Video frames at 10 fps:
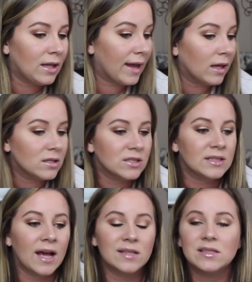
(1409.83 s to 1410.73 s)
Like, it
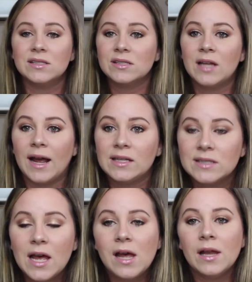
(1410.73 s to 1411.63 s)
just has this
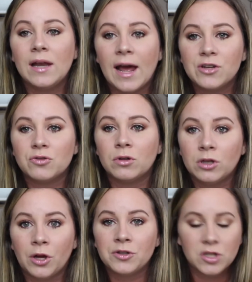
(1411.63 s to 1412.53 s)
nice natural
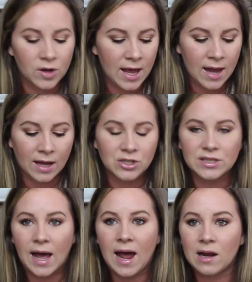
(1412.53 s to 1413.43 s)
glow to it, and I
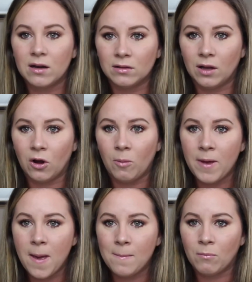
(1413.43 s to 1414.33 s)
just added a little
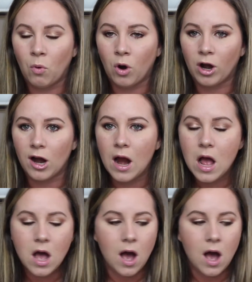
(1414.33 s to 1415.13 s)
bit more